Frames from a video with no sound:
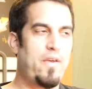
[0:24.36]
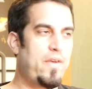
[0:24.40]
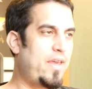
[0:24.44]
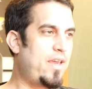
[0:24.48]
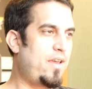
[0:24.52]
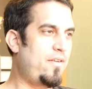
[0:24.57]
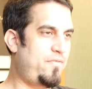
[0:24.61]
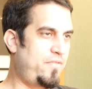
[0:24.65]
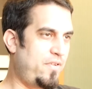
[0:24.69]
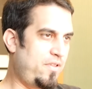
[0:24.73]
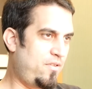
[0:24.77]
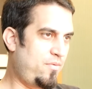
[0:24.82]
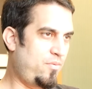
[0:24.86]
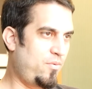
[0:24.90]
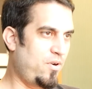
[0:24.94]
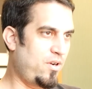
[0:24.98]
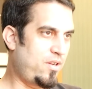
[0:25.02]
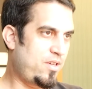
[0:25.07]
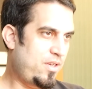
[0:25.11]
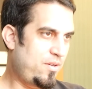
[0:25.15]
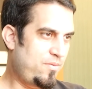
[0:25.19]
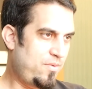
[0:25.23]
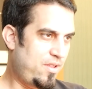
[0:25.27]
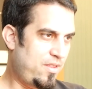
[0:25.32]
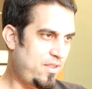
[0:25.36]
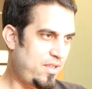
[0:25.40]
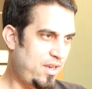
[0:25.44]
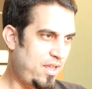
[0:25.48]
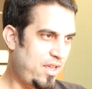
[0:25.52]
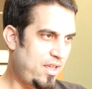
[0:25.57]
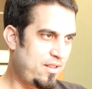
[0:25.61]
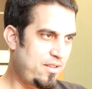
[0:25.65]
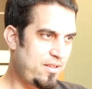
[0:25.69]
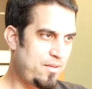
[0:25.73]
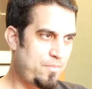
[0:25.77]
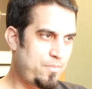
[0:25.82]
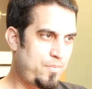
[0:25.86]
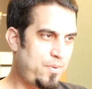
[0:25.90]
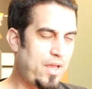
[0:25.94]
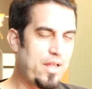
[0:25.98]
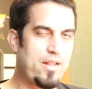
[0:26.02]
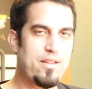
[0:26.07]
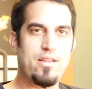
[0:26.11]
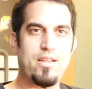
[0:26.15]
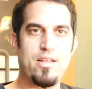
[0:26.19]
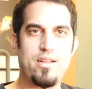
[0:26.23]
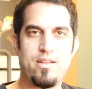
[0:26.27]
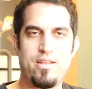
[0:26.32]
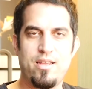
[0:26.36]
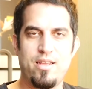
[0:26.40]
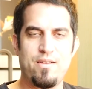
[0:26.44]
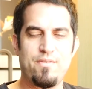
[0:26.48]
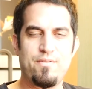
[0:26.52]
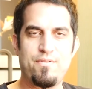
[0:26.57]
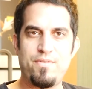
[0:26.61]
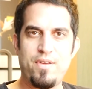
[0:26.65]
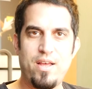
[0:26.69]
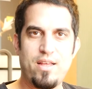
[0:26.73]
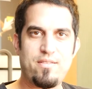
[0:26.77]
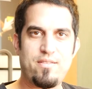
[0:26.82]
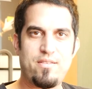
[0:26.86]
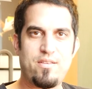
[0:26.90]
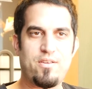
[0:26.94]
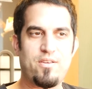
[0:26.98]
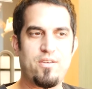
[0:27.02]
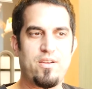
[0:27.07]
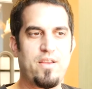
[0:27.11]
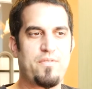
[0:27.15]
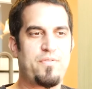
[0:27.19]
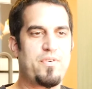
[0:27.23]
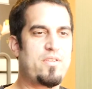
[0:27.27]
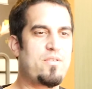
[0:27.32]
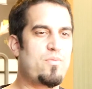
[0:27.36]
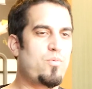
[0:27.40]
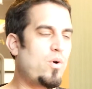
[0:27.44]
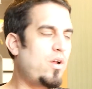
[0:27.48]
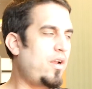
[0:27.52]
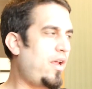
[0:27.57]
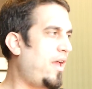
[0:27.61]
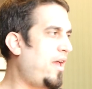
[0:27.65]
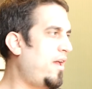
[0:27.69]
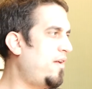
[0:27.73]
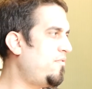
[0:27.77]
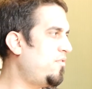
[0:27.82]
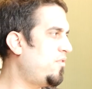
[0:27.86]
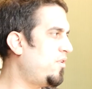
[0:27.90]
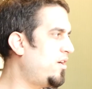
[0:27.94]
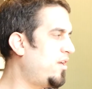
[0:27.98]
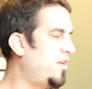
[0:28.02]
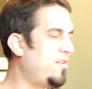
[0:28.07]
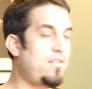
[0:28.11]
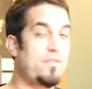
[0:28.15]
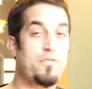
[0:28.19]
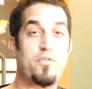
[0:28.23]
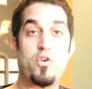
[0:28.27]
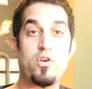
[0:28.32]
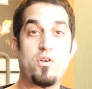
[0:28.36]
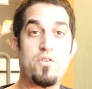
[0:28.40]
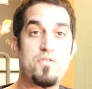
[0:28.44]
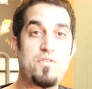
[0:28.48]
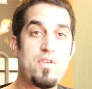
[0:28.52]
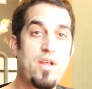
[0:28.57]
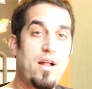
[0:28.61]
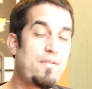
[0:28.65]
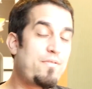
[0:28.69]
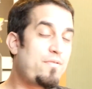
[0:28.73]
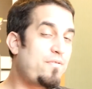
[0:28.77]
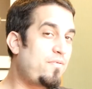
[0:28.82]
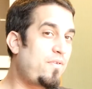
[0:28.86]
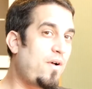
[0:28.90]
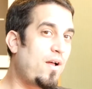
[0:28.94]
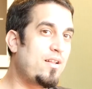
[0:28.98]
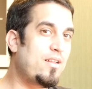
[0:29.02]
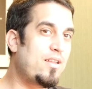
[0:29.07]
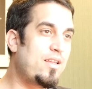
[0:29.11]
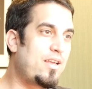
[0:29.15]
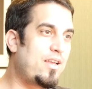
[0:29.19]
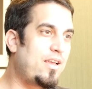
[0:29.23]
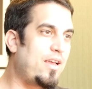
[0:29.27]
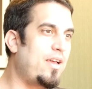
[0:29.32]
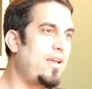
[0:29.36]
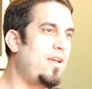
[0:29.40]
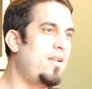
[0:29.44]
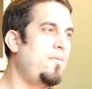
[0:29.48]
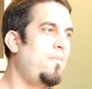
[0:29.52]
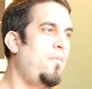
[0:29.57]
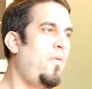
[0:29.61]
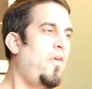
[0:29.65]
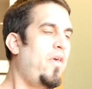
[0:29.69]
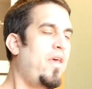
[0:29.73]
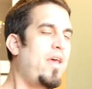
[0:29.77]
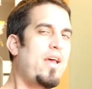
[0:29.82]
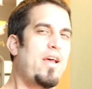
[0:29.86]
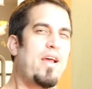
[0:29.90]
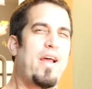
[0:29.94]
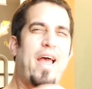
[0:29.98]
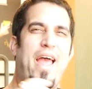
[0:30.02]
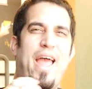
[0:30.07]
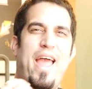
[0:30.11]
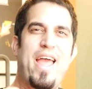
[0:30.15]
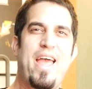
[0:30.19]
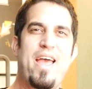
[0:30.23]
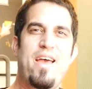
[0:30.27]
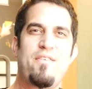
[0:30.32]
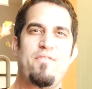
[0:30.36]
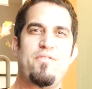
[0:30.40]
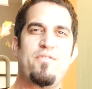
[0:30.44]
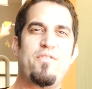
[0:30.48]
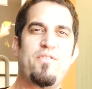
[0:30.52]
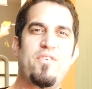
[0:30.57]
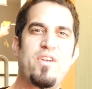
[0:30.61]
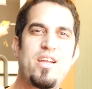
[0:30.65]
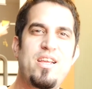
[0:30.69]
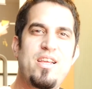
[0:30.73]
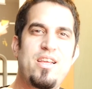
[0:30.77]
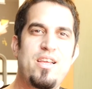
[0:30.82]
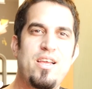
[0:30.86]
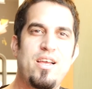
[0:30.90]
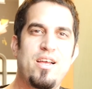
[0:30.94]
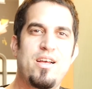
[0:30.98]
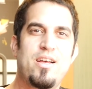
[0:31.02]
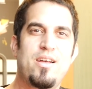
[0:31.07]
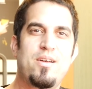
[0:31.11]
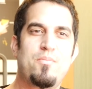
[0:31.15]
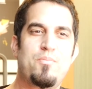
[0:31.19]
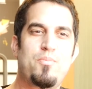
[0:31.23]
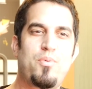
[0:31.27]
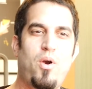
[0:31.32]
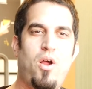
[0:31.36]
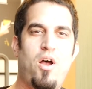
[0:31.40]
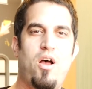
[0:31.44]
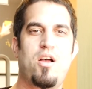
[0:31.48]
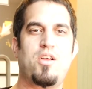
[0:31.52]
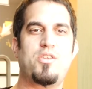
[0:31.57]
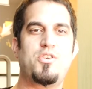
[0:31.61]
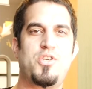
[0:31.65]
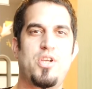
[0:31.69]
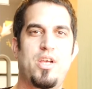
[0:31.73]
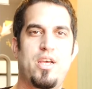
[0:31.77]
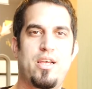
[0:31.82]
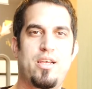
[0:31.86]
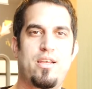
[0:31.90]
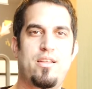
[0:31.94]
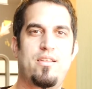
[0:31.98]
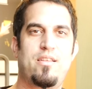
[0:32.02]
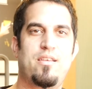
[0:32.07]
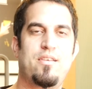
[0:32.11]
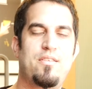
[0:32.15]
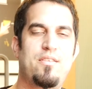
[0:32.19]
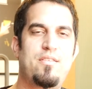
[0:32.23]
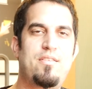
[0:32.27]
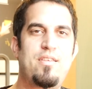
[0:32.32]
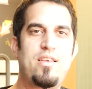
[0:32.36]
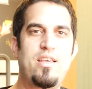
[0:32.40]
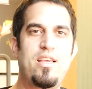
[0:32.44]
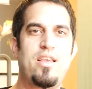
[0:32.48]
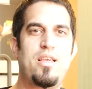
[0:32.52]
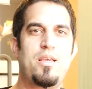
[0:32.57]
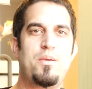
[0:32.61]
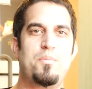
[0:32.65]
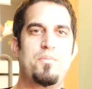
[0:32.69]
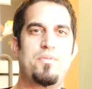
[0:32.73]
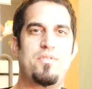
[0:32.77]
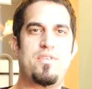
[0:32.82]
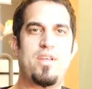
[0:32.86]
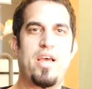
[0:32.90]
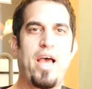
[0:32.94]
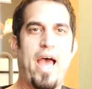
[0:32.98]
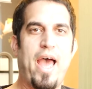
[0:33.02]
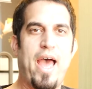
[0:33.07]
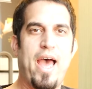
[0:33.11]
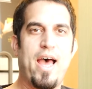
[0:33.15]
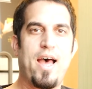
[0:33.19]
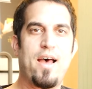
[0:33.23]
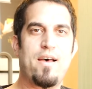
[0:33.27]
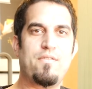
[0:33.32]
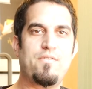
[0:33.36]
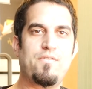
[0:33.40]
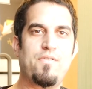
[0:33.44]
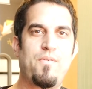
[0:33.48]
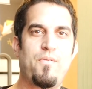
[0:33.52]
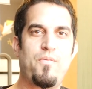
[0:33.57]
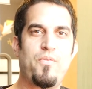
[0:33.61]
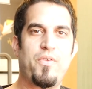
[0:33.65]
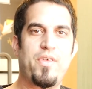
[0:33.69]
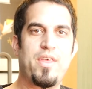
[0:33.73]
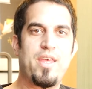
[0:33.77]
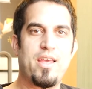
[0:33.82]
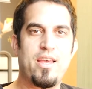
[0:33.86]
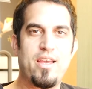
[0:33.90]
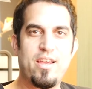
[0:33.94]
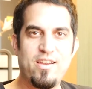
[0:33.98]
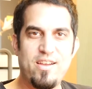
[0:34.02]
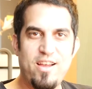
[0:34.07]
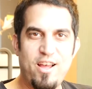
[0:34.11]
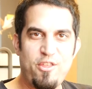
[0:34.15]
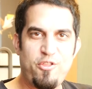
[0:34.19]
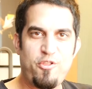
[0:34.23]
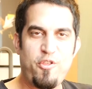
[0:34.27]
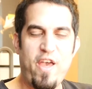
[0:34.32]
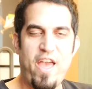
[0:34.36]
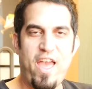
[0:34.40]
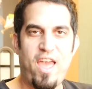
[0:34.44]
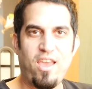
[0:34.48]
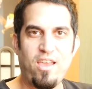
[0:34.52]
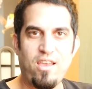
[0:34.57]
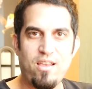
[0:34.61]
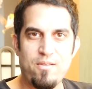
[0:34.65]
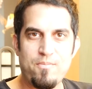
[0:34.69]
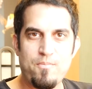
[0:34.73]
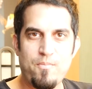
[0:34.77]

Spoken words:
if it's working with an independent investor, if it's whatever it is, if you're self-funding it, every project seems to have a thing.